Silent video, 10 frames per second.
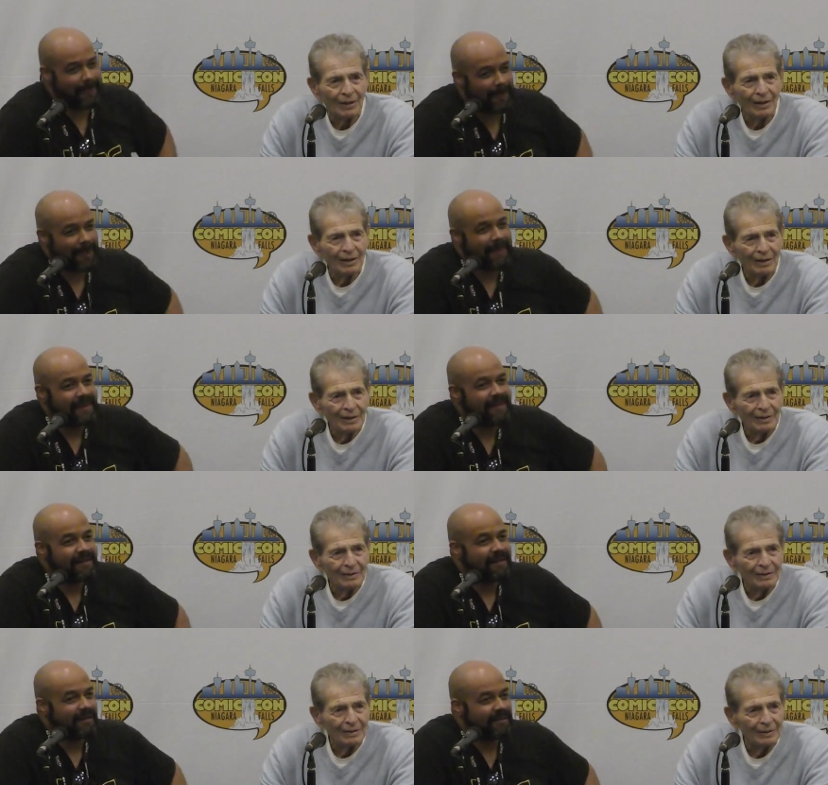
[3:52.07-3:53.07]

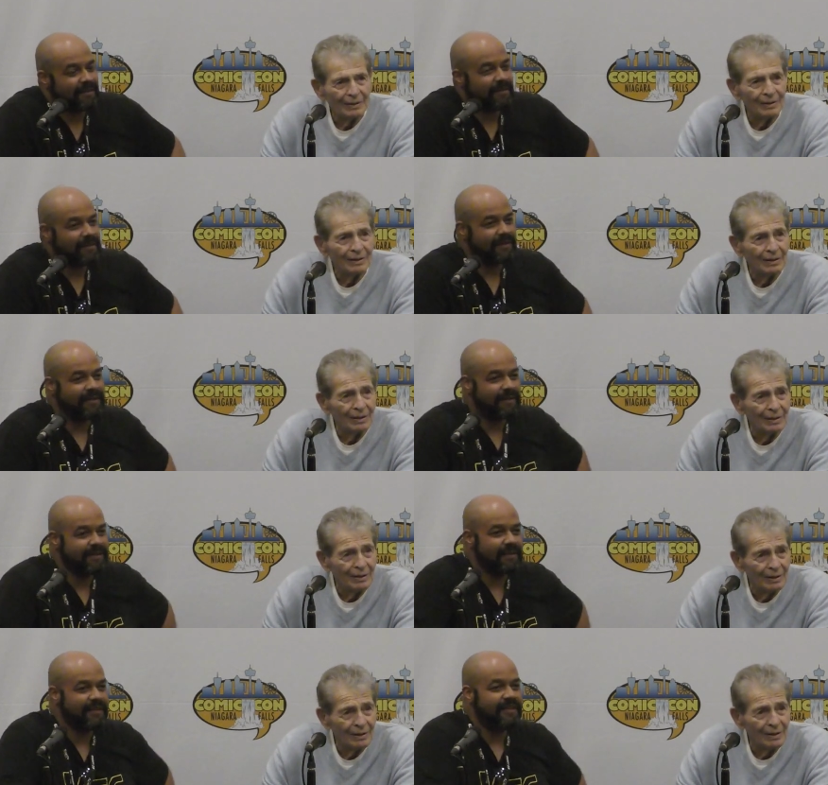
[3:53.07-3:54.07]

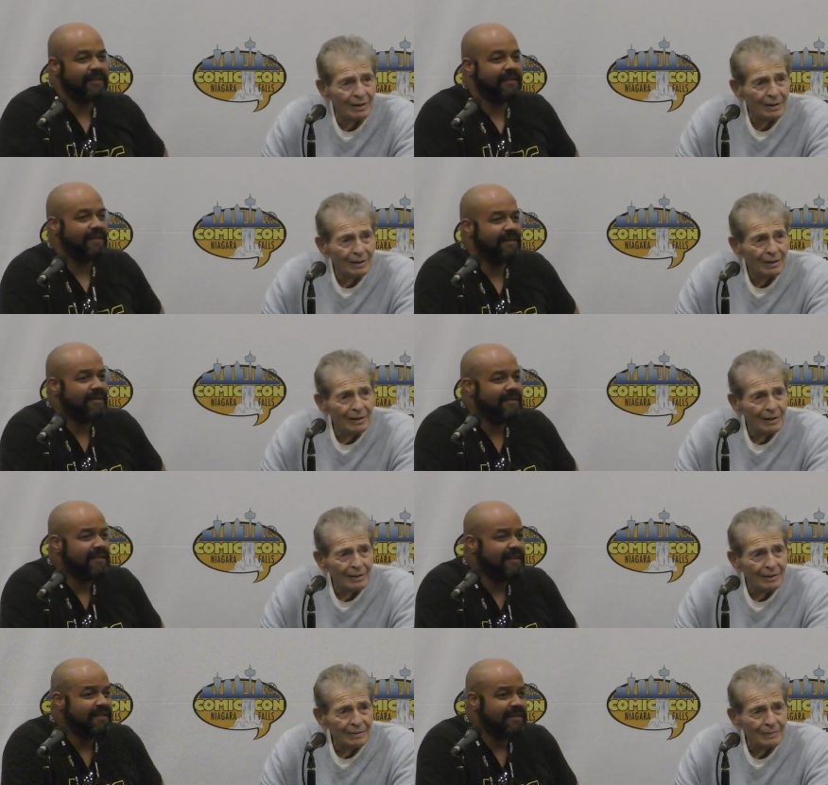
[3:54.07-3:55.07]

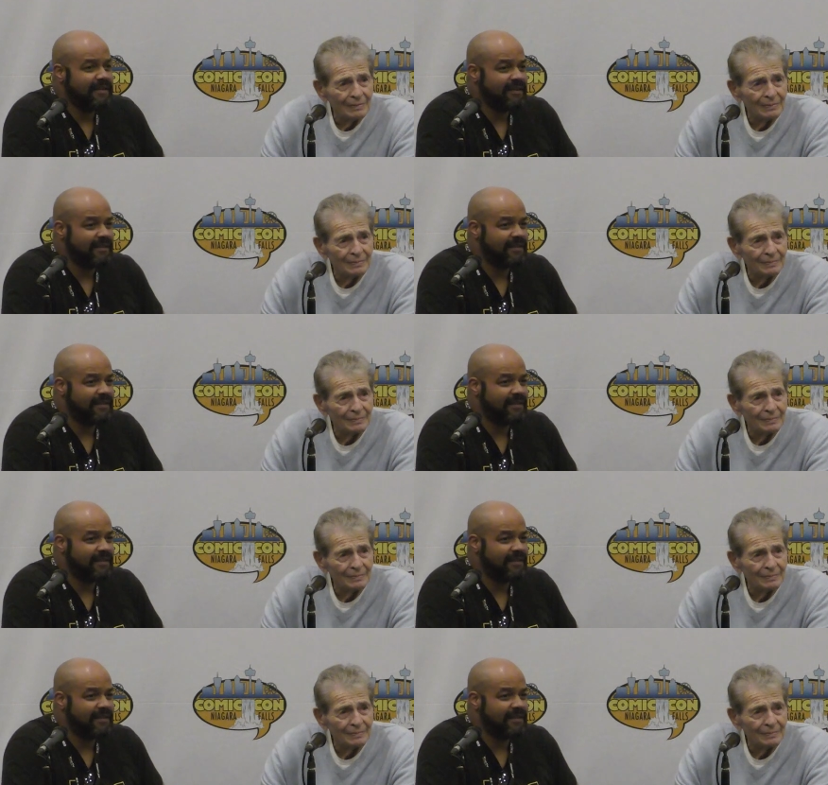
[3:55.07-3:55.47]
Nothing is said.